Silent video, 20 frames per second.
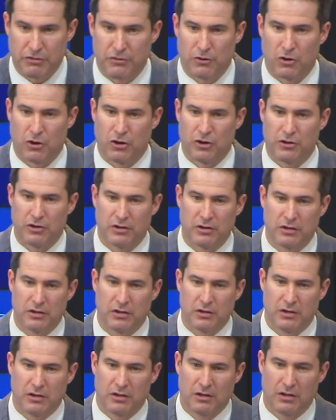Third,
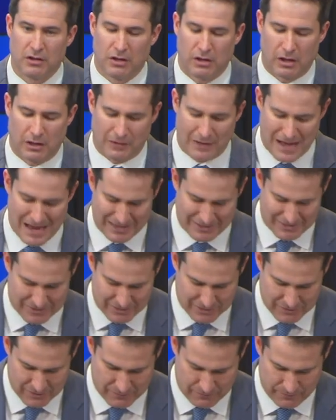
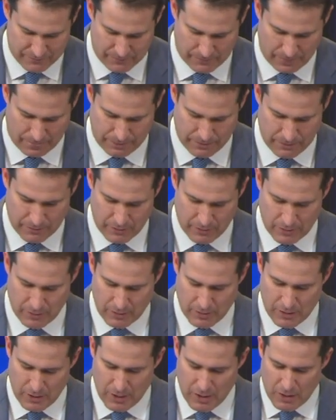alliances.
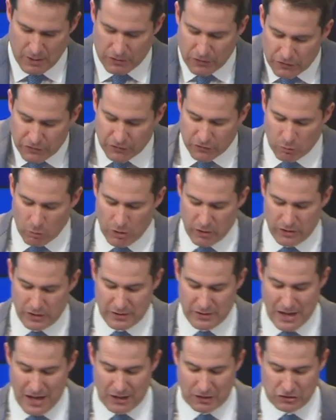This is where
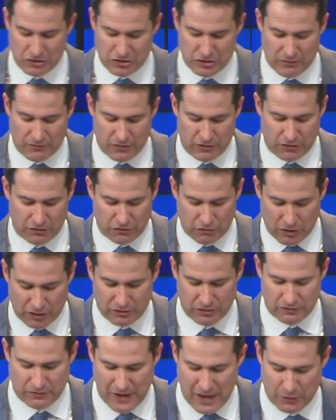the analogy of the
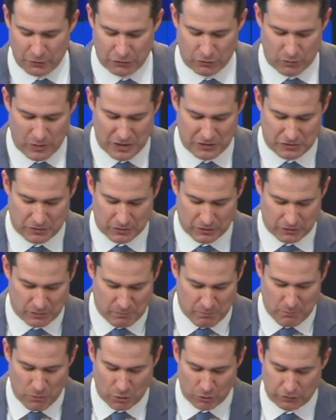destructive house renter
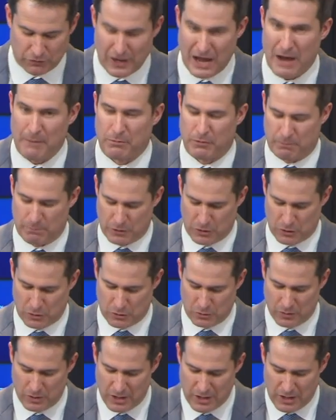is most
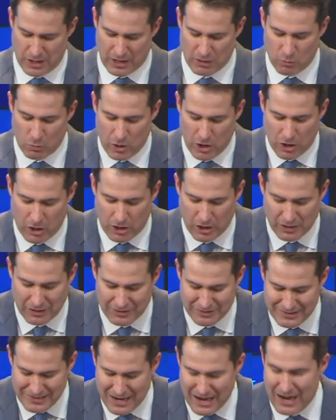apropos and where
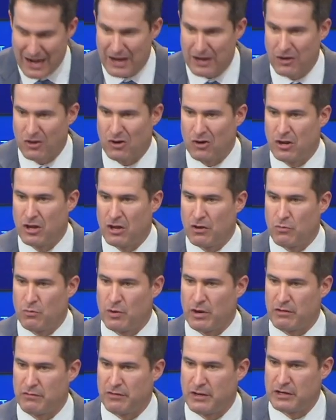an entire
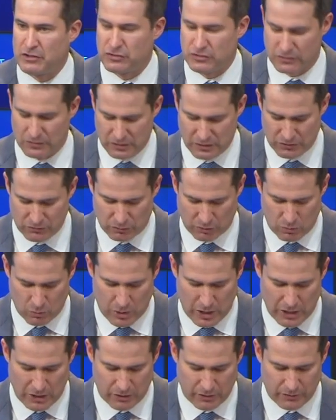renovation is
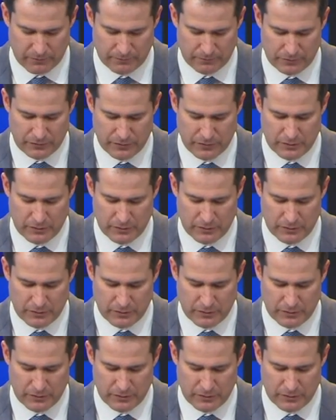required.